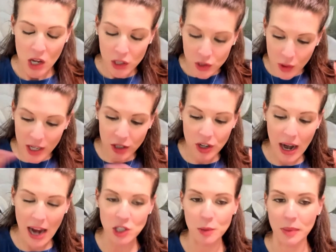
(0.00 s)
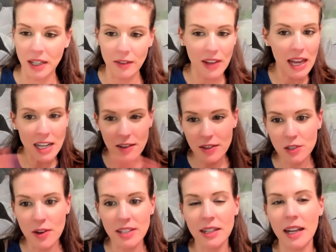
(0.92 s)
So here's your action plan. If any of this
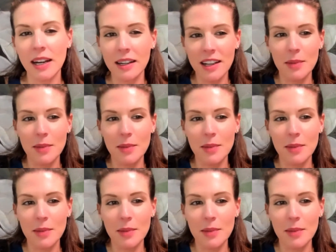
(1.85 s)
resonated,